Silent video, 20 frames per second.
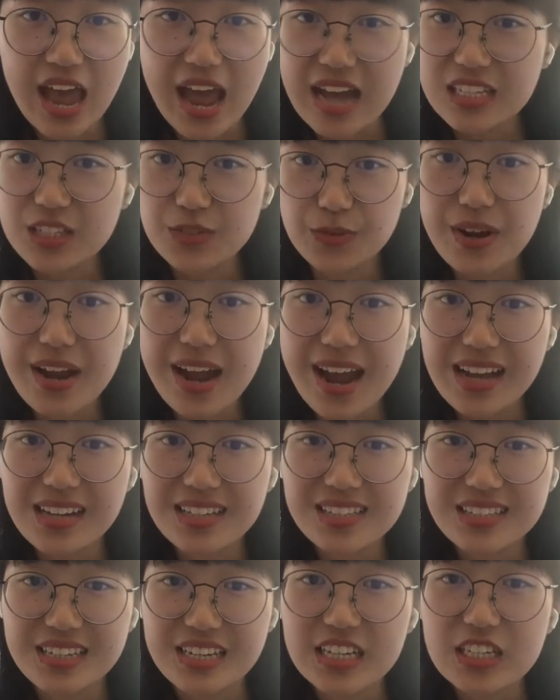as well
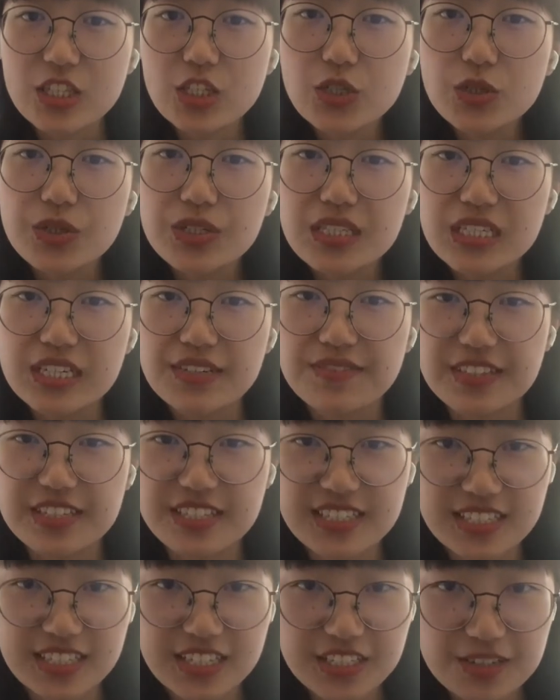as intuitive
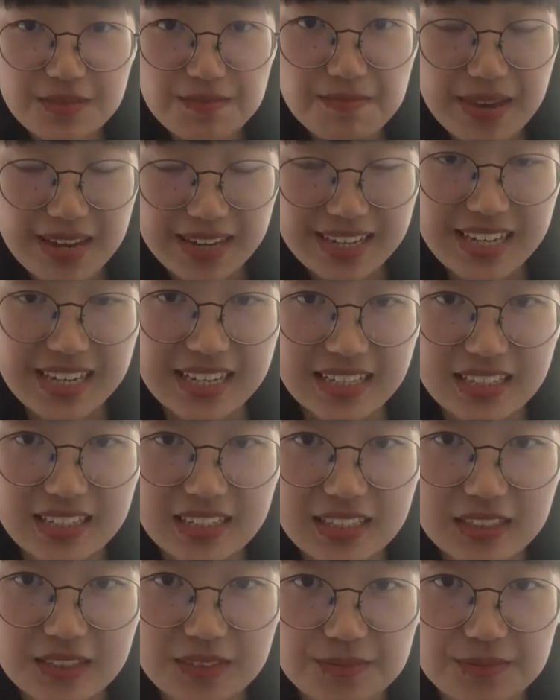decision-making.